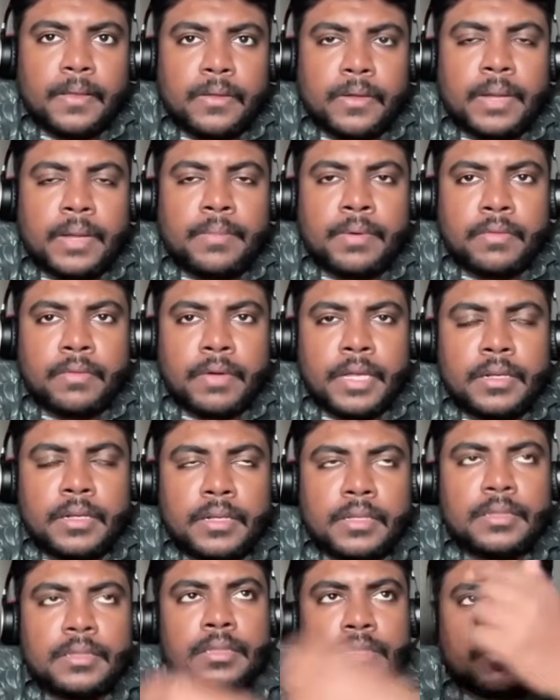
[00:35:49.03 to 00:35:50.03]
You can
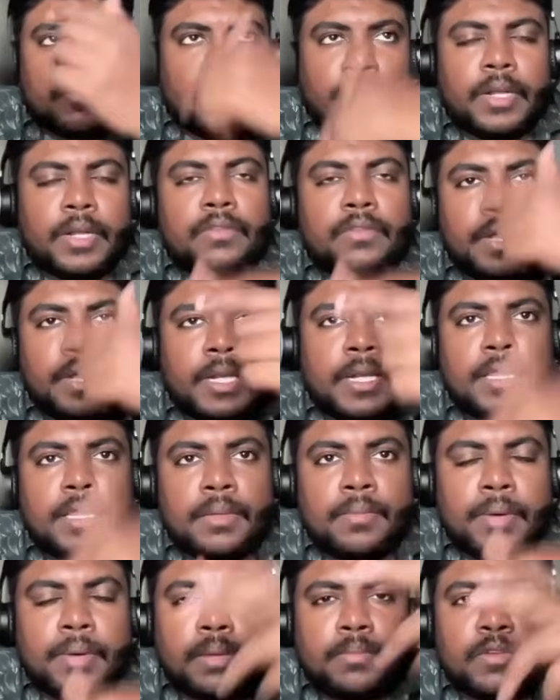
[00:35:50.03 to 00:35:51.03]
provide the foreign field and
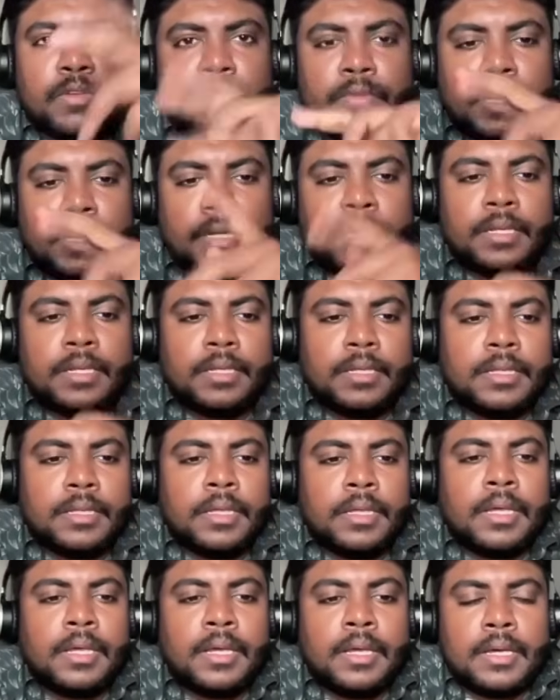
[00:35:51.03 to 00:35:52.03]
the primary field
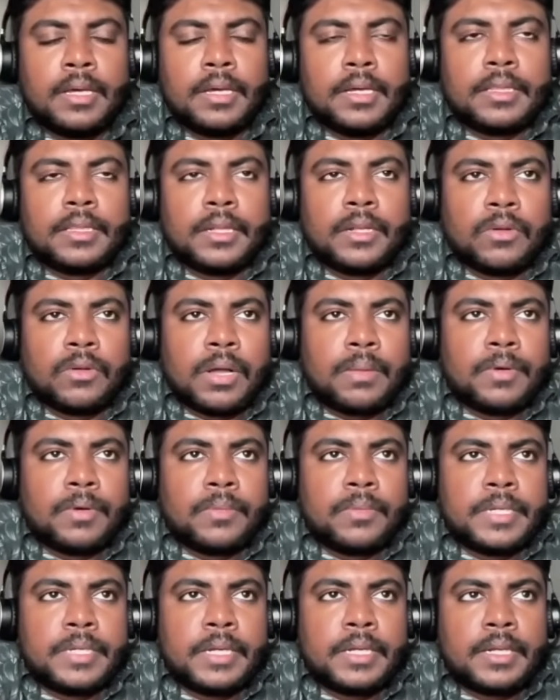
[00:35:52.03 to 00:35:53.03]
in the lookup
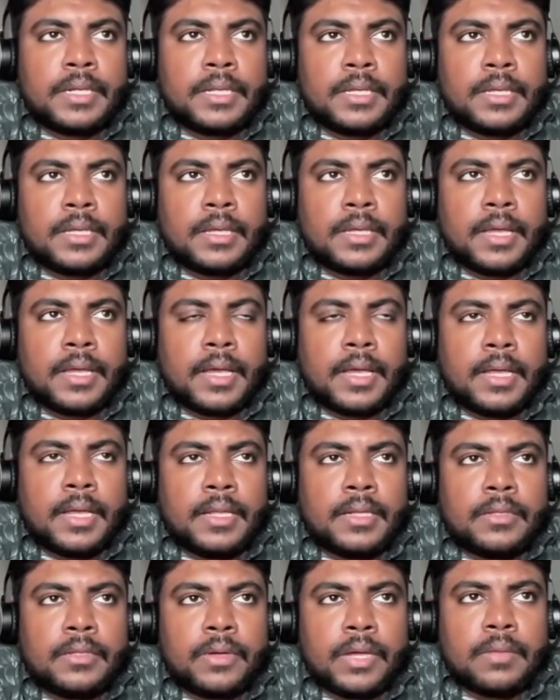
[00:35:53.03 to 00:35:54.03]
object,
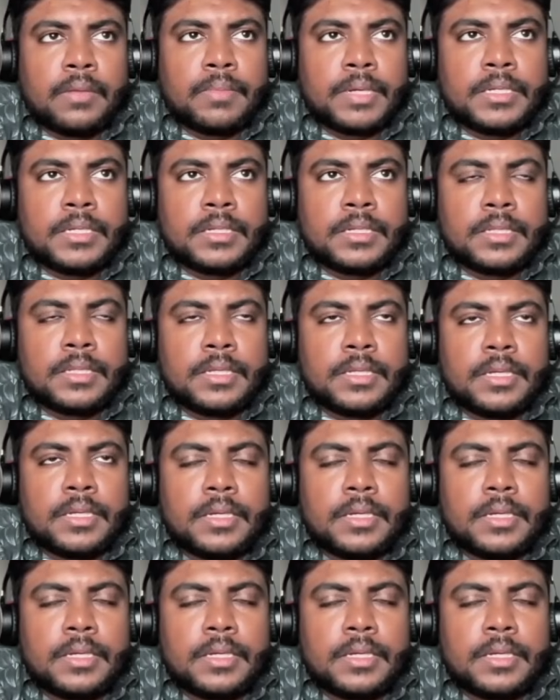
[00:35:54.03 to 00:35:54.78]
and you can mention